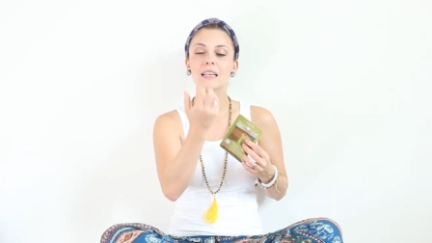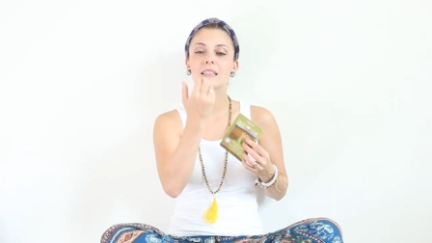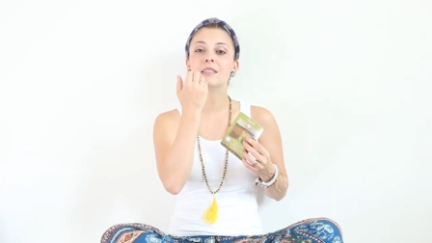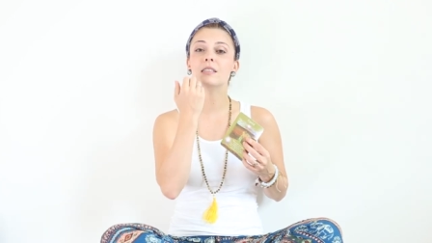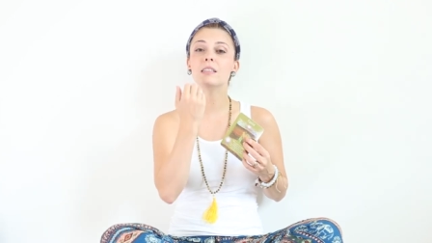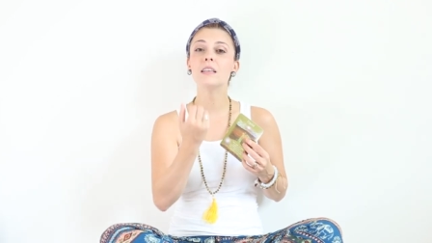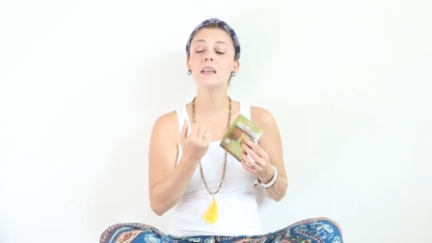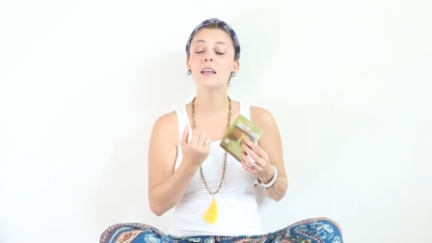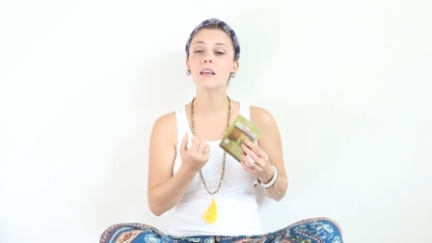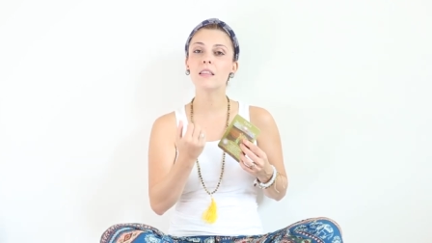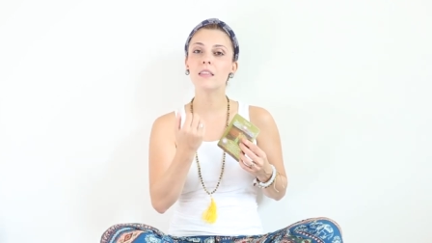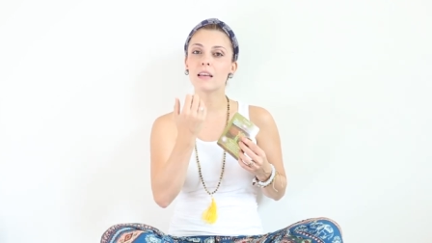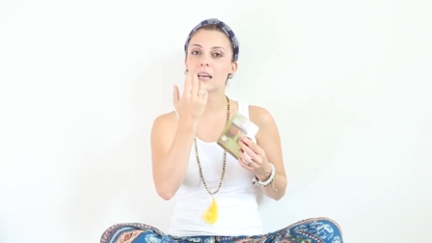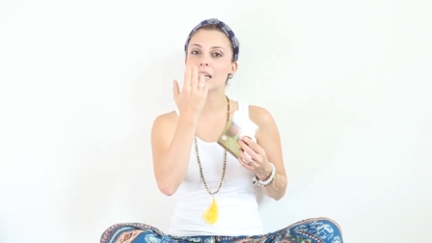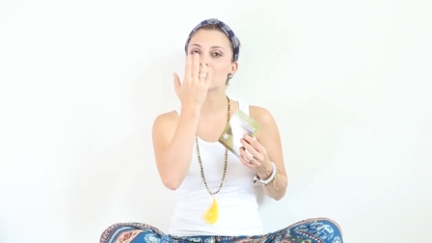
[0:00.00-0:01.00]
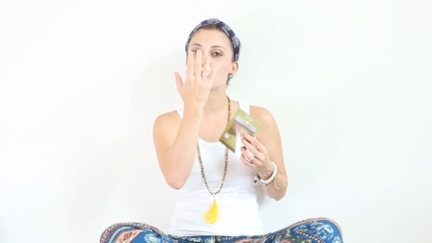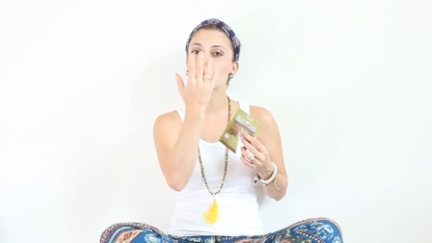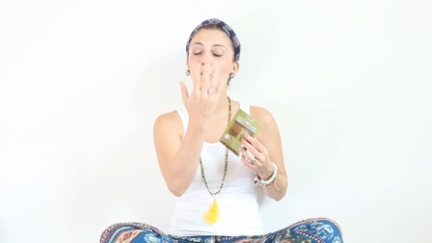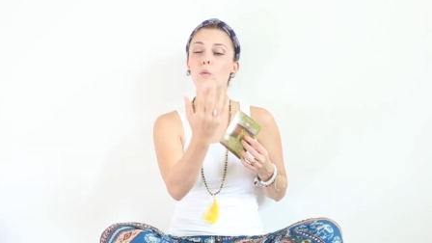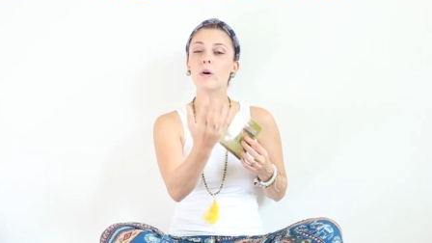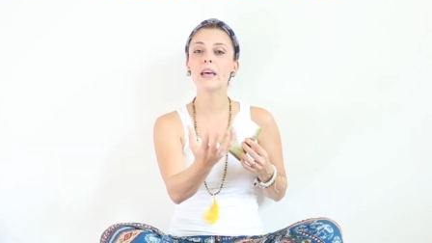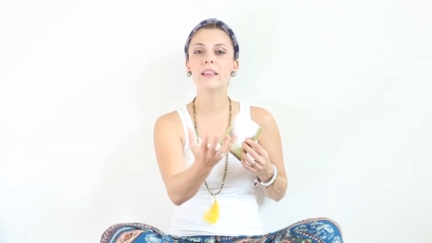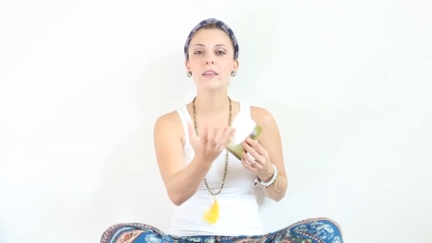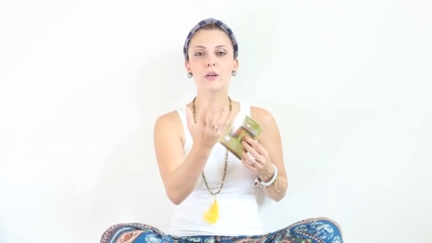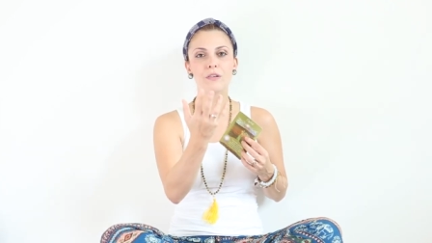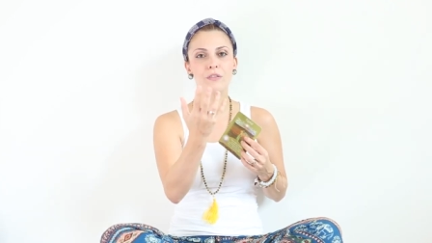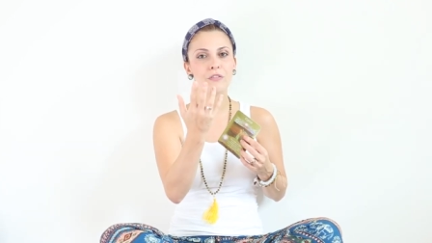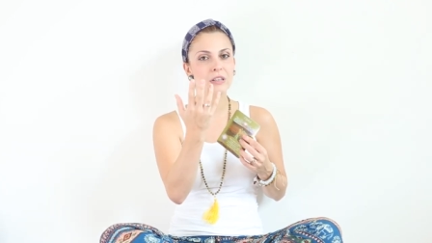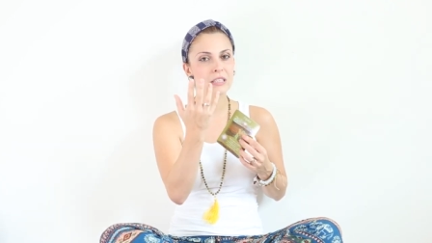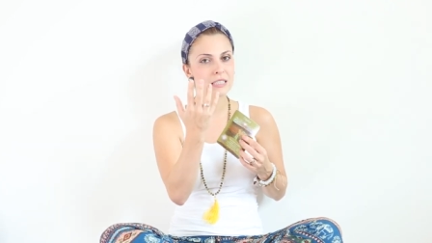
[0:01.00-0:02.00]
seeing things with your
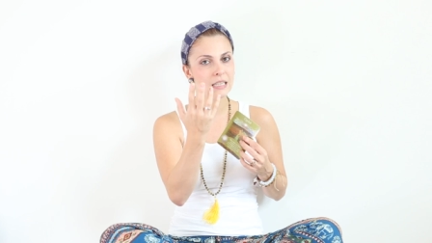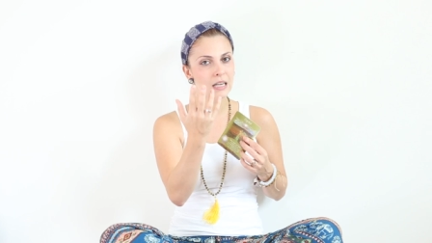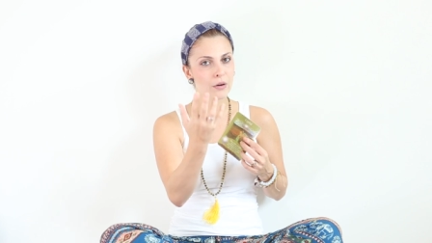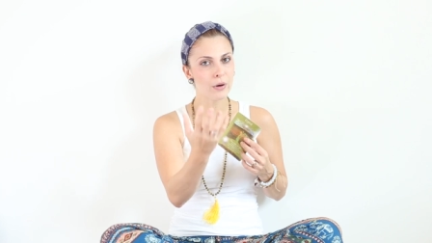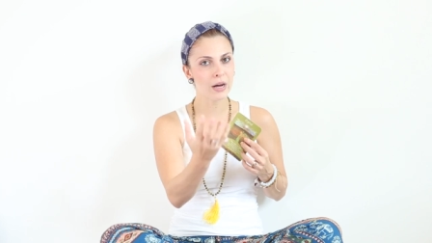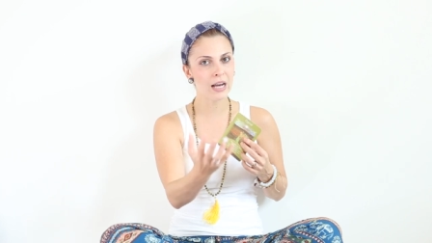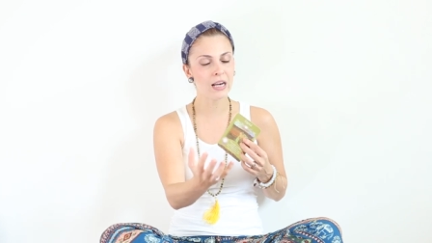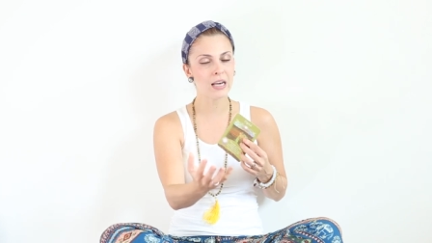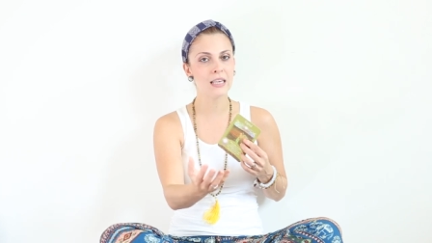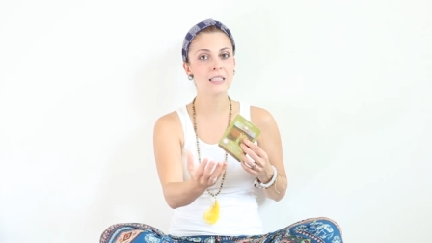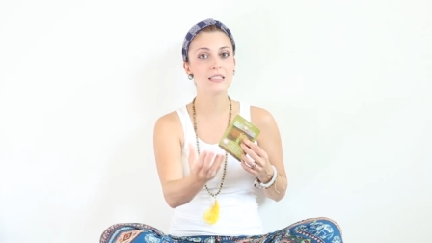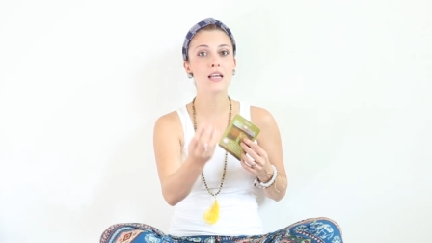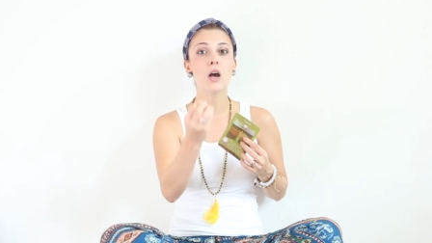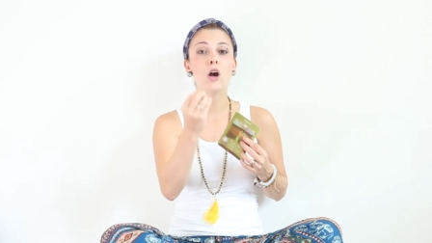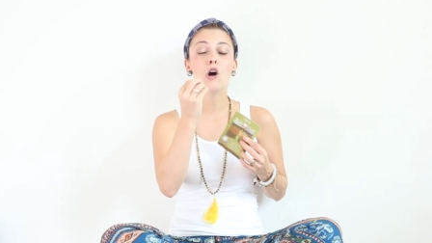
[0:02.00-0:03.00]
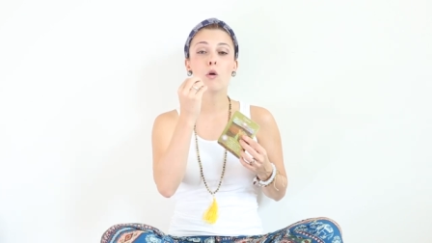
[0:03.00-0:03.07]
physical eyes.